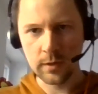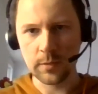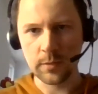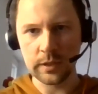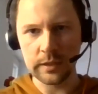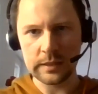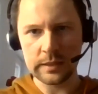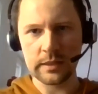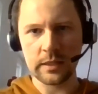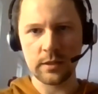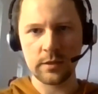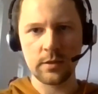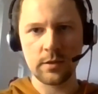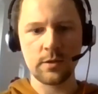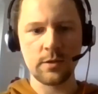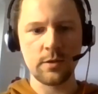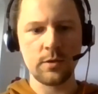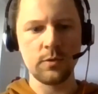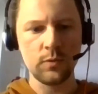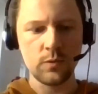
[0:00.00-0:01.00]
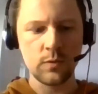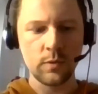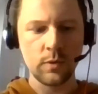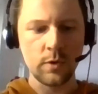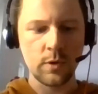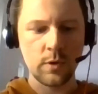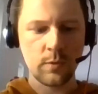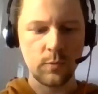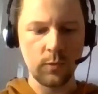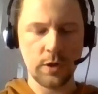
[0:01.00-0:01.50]
but instead you
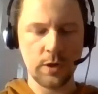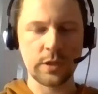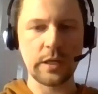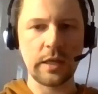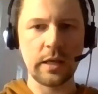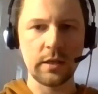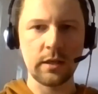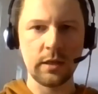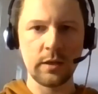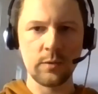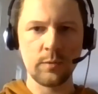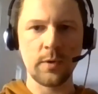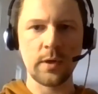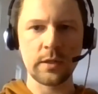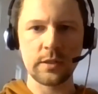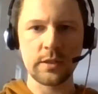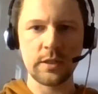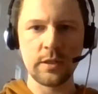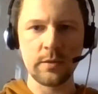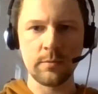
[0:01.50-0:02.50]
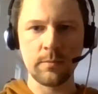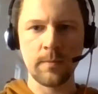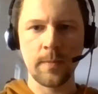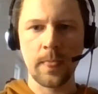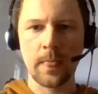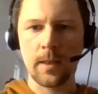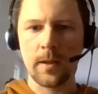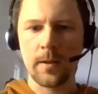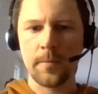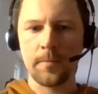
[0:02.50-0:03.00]
work together in one team
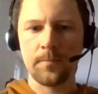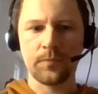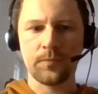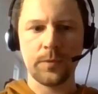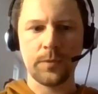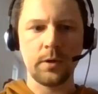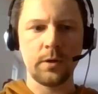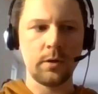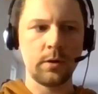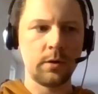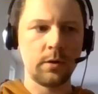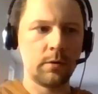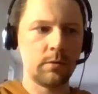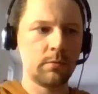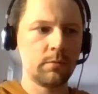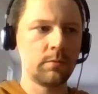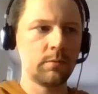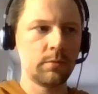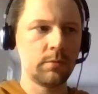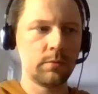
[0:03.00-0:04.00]
uh,